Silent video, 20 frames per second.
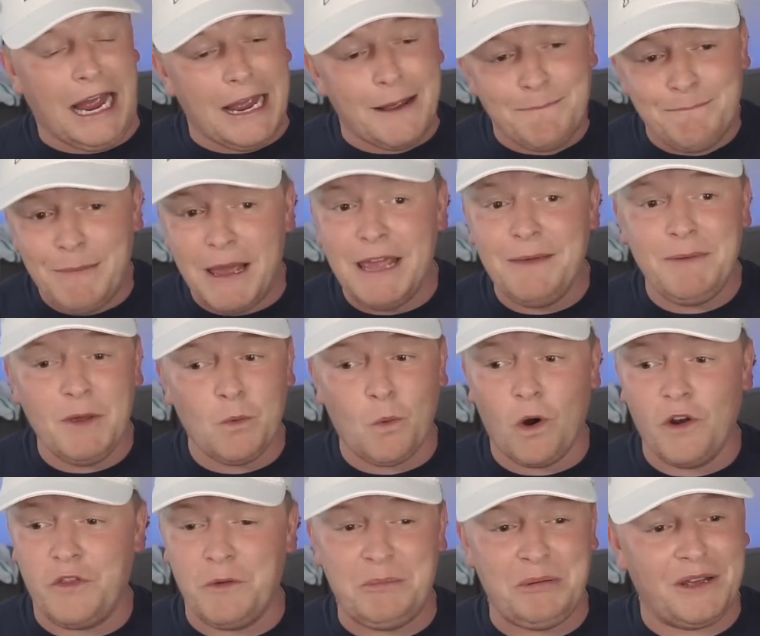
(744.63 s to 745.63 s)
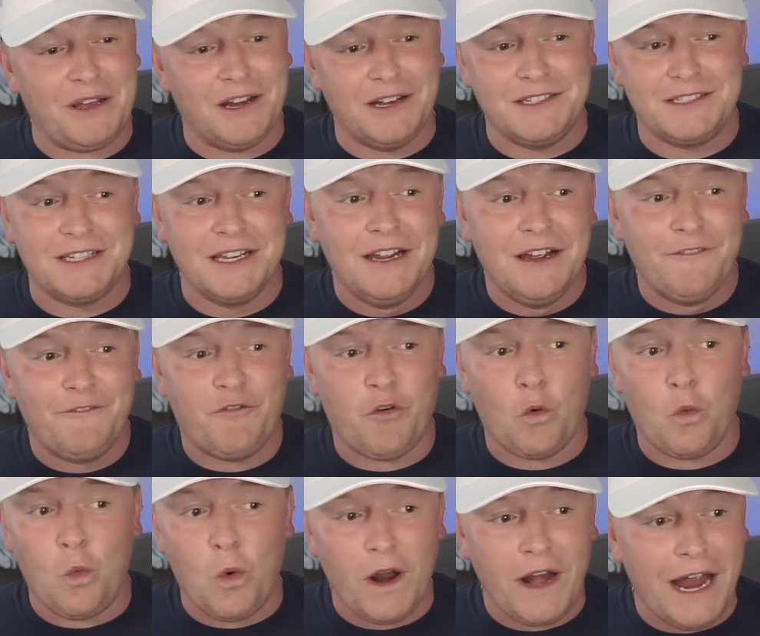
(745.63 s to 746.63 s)
it may be worth it, because for
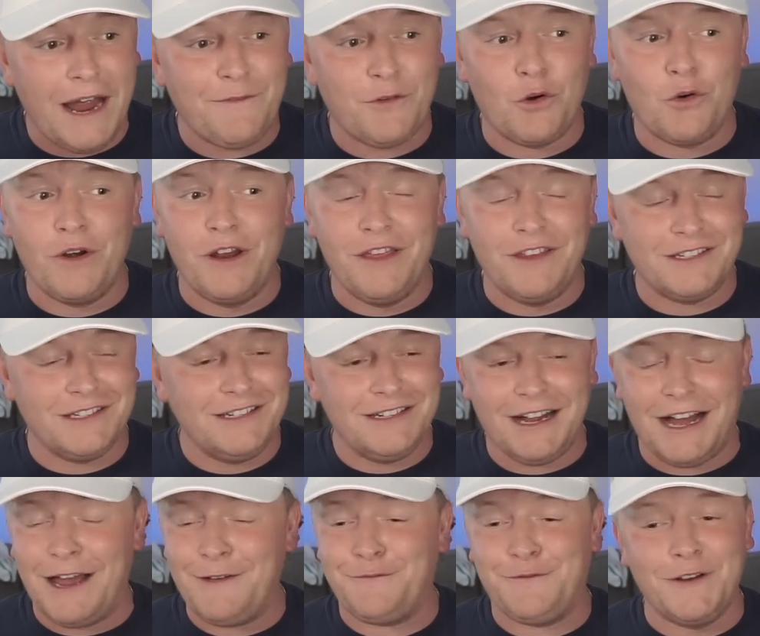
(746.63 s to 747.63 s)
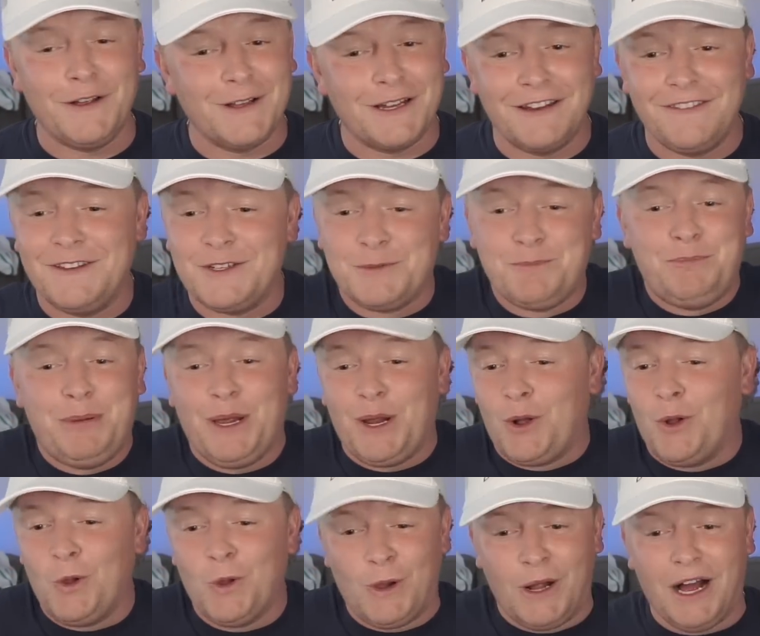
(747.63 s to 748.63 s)
whatever reason, I feel it in this big
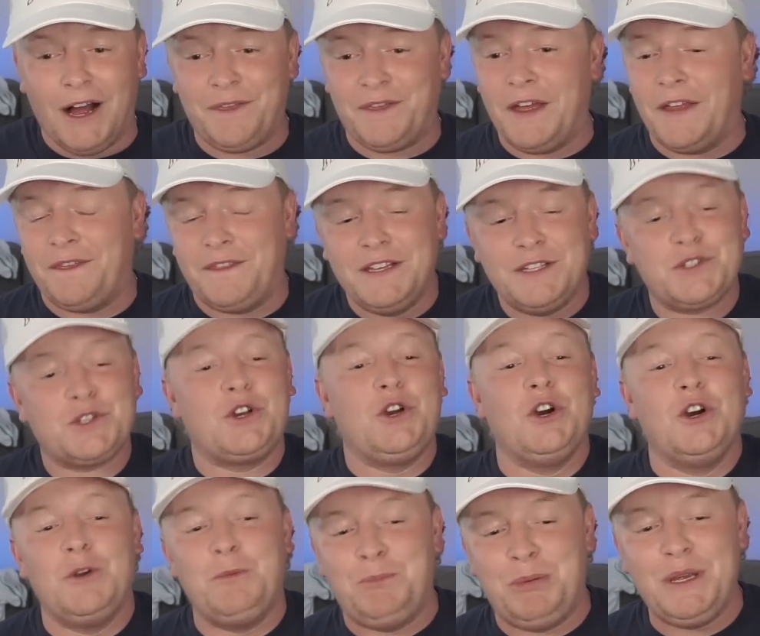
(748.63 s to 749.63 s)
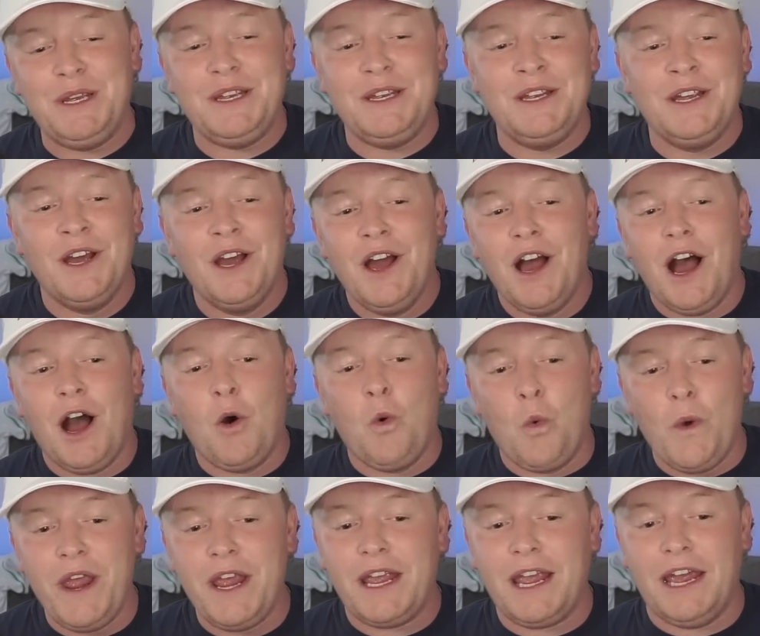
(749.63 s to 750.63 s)
old gut that this could be a
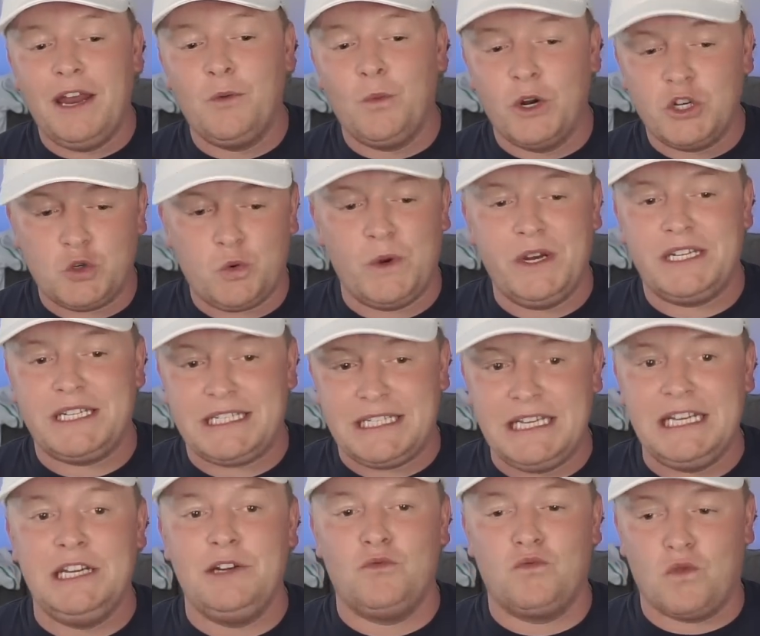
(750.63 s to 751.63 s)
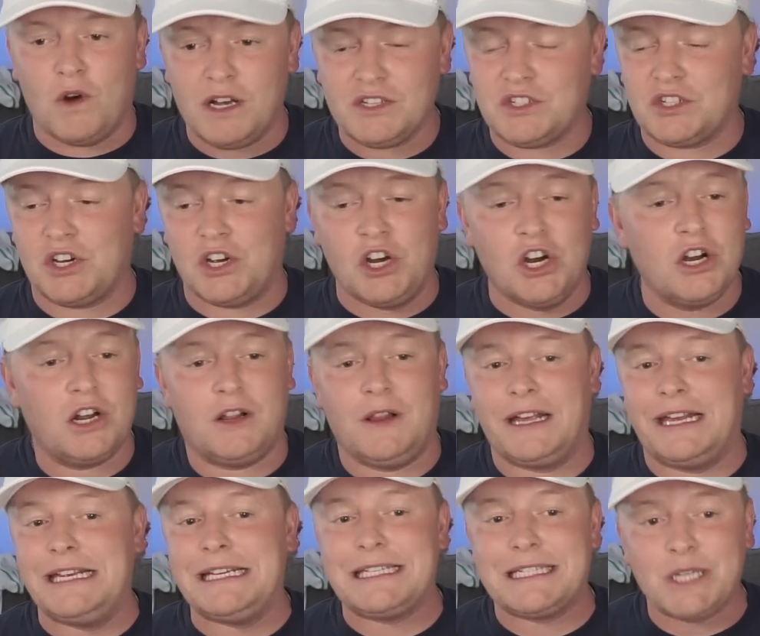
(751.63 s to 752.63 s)
week in which we see Russ cook.
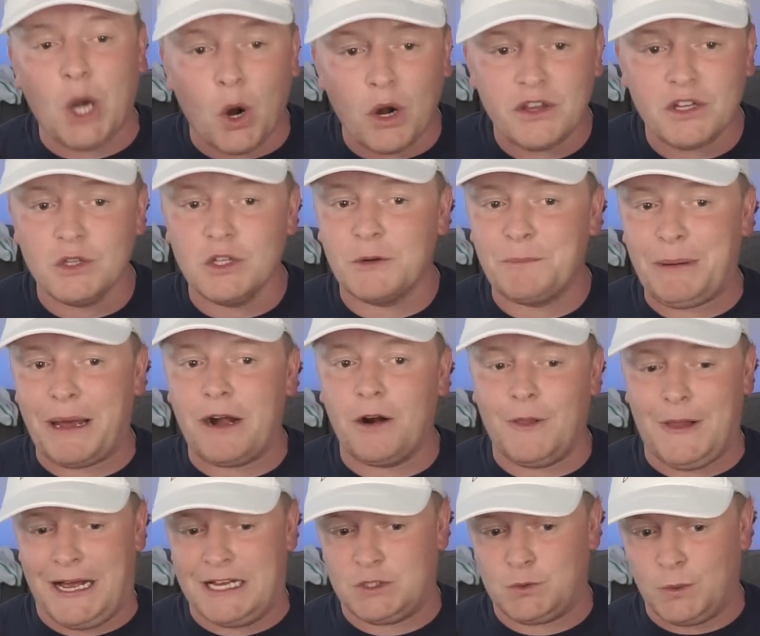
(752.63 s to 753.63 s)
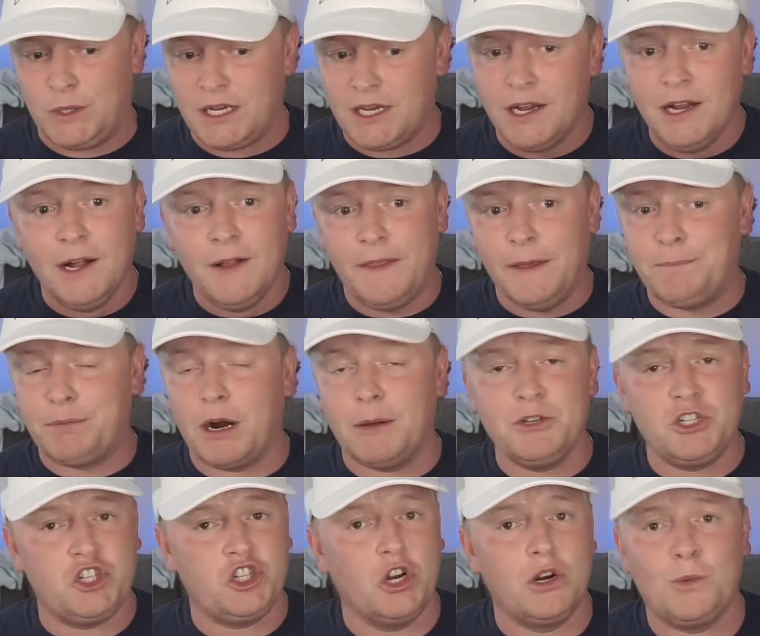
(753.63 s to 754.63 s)
Like, he started to look better last week. They
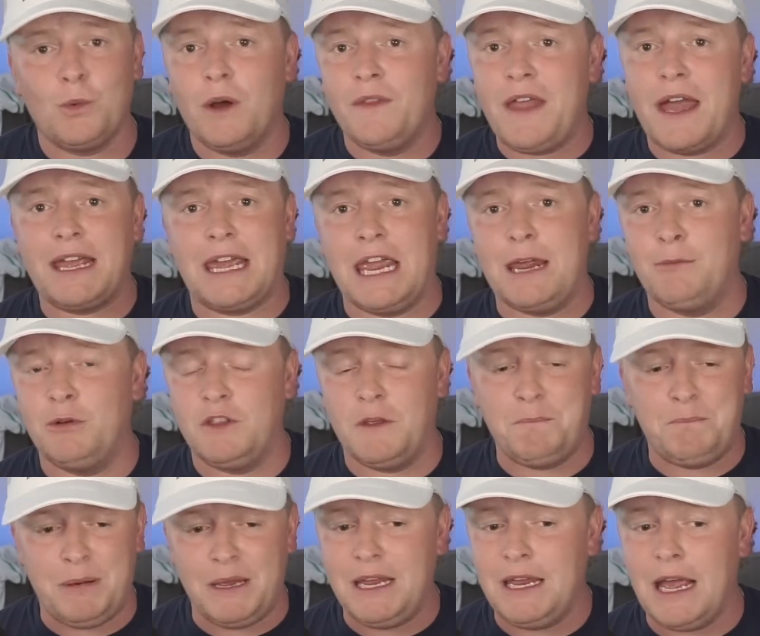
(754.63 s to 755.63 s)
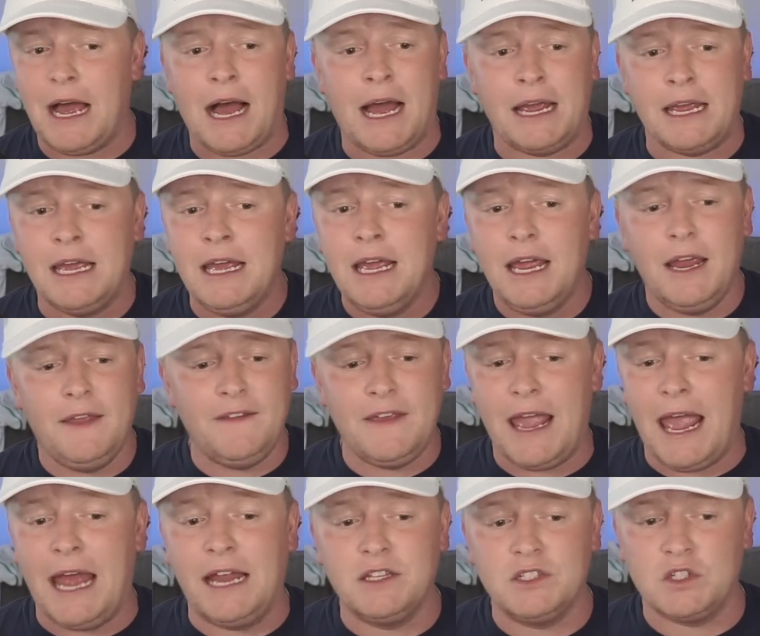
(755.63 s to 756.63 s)
probably should have won that game with a PI in the
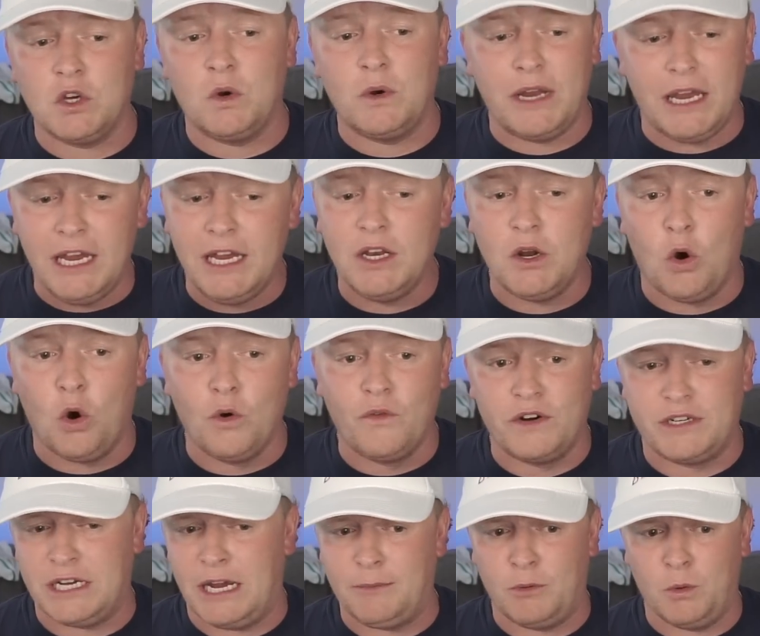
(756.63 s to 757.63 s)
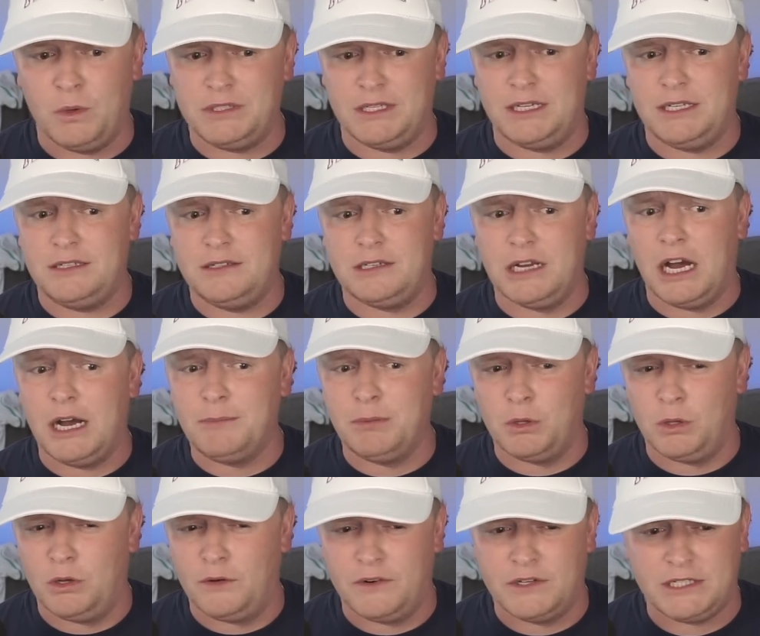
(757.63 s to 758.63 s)
end zone in overtime, or was it
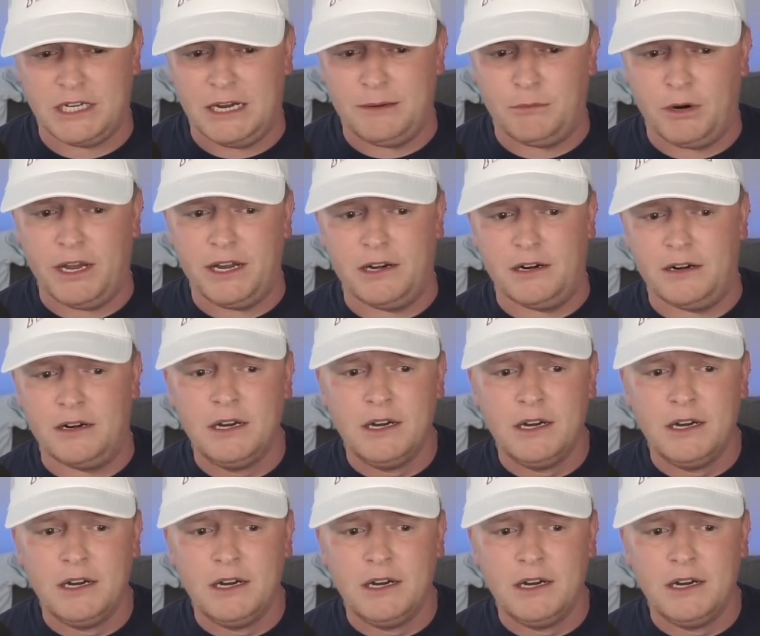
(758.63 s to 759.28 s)
double overtime, right?